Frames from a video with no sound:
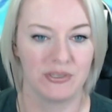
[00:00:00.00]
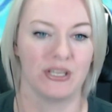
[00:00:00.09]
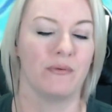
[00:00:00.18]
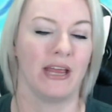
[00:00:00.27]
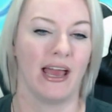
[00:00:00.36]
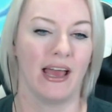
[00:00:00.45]
So
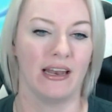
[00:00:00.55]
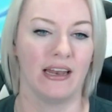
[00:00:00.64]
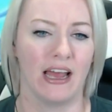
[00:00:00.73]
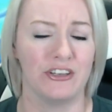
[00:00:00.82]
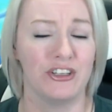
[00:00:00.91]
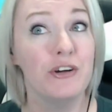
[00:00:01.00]
we had
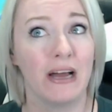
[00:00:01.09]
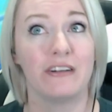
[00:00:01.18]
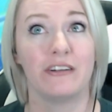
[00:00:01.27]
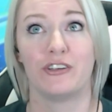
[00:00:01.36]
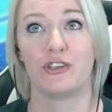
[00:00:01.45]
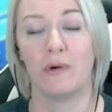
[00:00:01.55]
uh, okay.
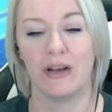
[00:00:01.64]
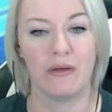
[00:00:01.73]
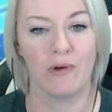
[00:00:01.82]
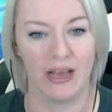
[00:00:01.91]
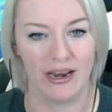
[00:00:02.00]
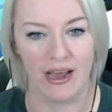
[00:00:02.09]

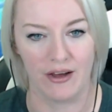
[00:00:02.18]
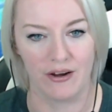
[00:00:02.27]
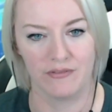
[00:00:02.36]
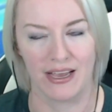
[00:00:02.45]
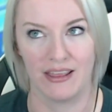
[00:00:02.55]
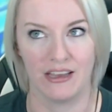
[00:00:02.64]
221 out
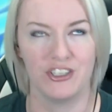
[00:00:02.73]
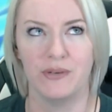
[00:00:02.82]
of, I think,